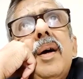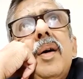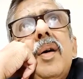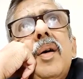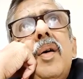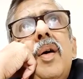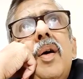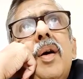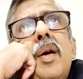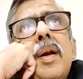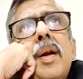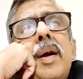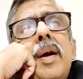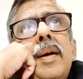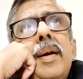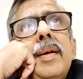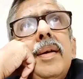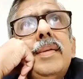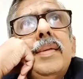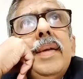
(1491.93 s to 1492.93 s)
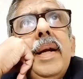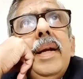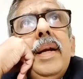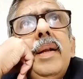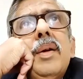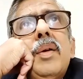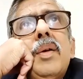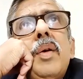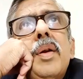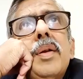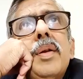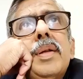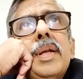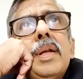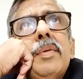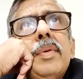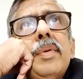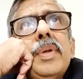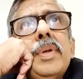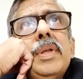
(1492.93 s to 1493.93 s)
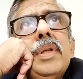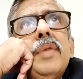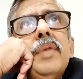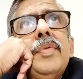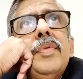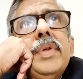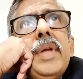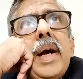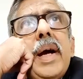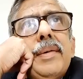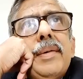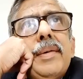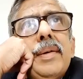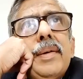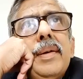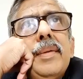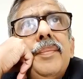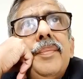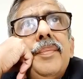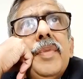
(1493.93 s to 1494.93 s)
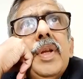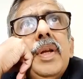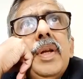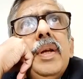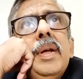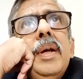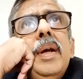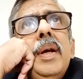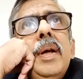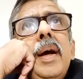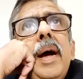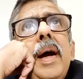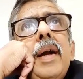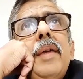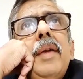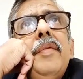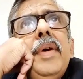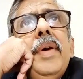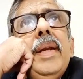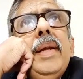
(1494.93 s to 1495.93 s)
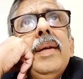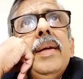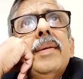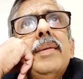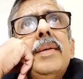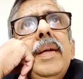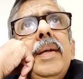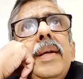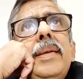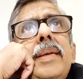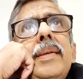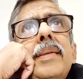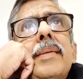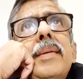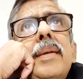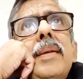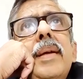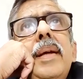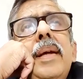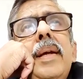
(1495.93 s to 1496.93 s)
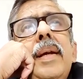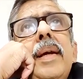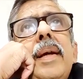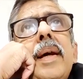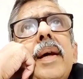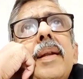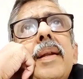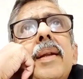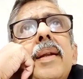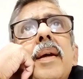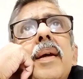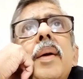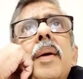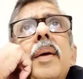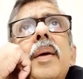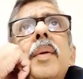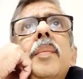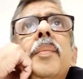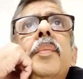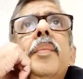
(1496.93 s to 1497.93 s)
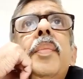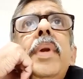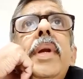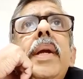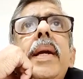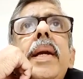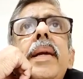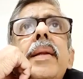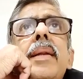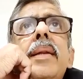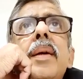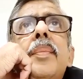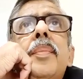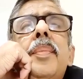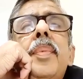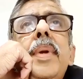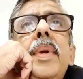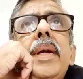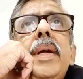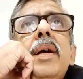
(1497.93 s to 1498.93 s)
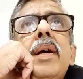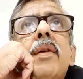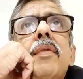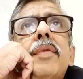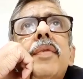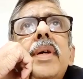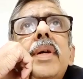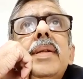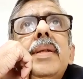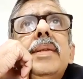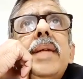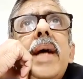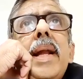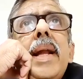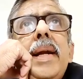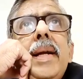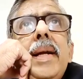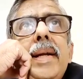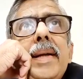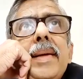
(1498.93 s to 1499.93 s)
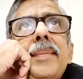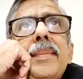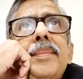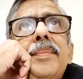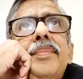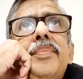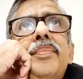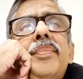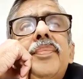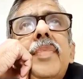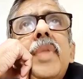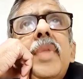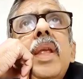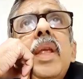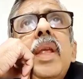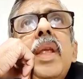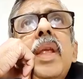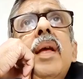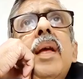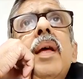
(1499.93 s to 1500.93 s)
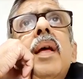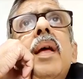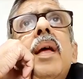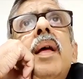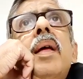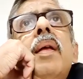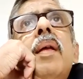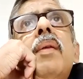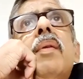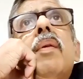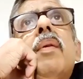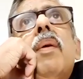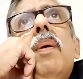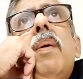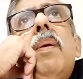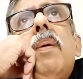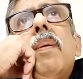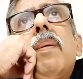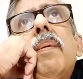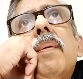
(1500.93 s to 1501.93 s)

or understand the consequences of his action, at various stages, he can plead the plea of insanity. So,